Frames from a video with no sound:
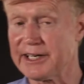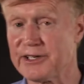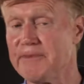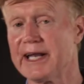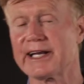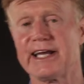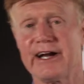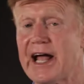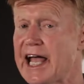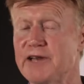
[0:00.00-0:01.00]
into
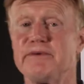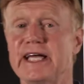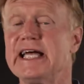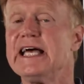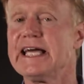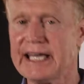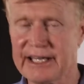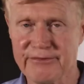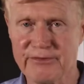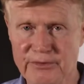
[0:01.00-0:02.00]
Medicare A and B
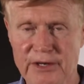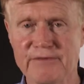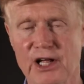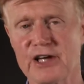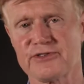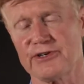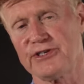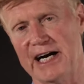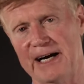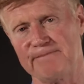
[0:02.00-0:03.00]
if we've lost our
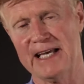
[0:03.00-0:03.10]
job.